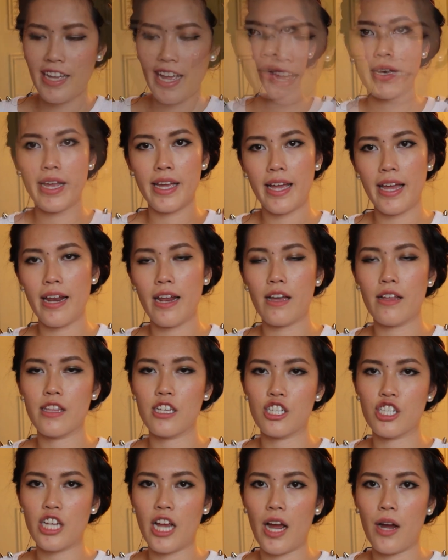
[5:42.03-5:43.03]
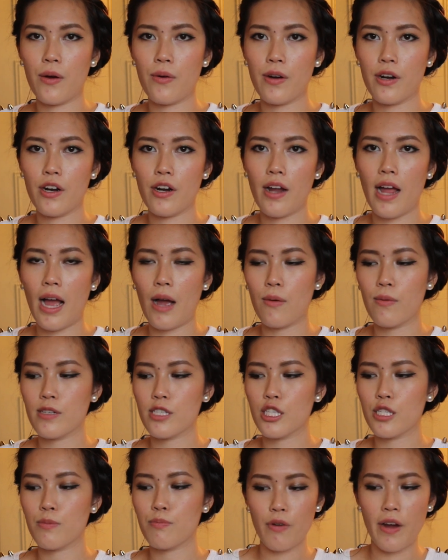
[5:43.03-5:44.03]
When I get out of the shower, I would
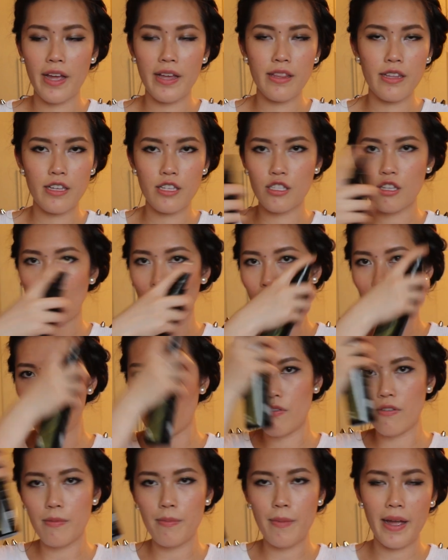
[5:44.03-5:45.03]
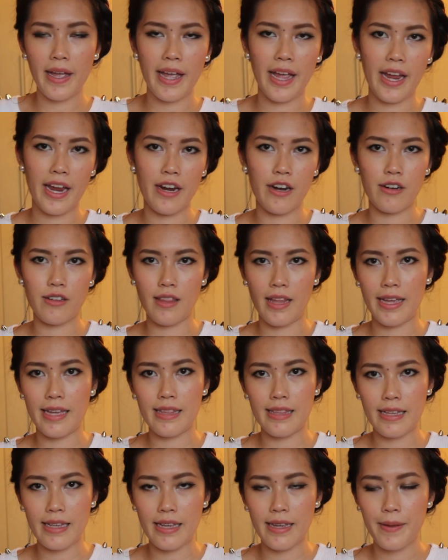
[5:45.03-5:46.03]
spray this all over my hair
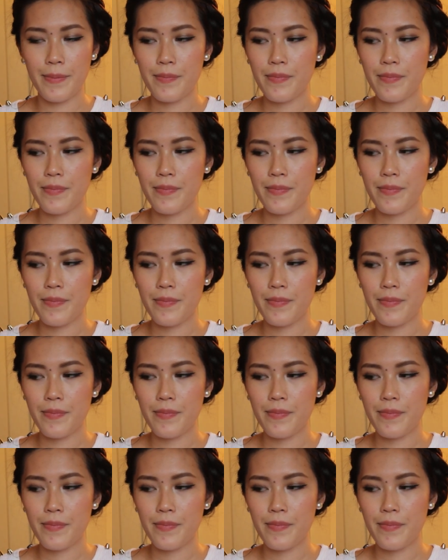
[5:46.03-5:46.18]
lightly,